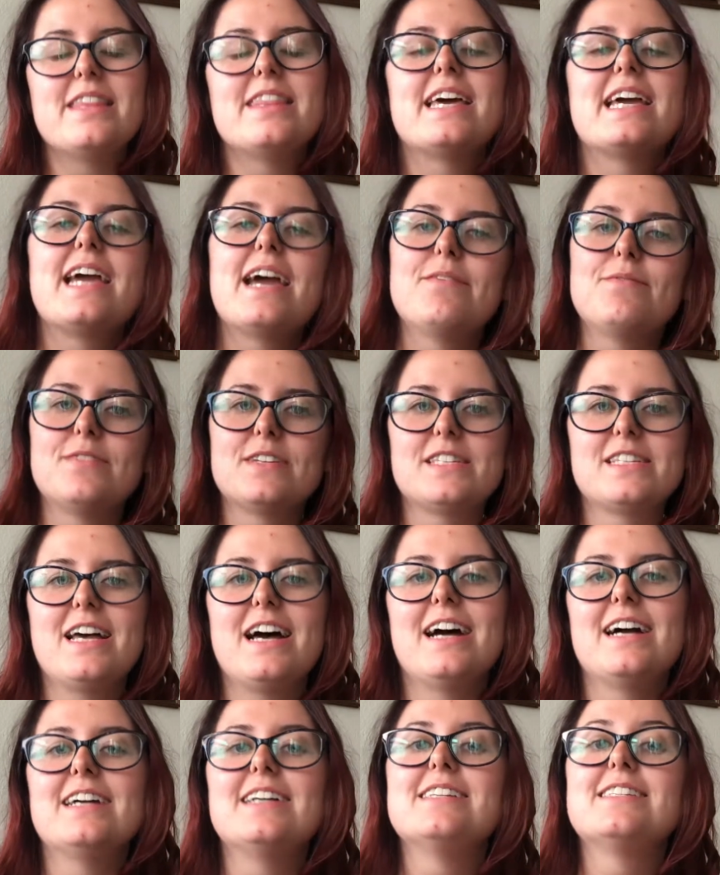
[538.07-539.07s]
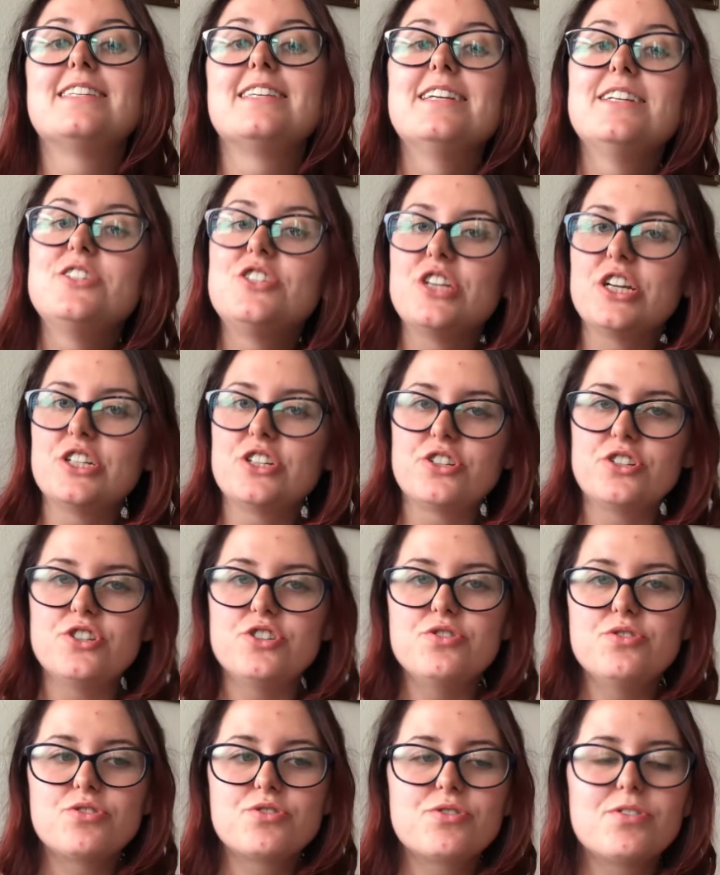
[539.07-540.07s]
they emphasize gender
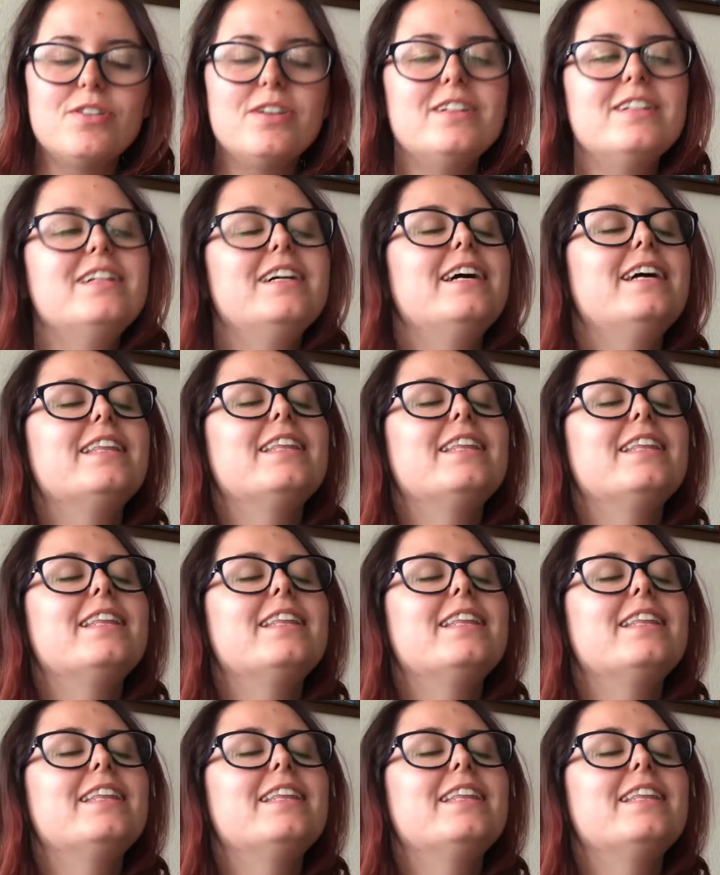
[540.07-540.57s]
neutral,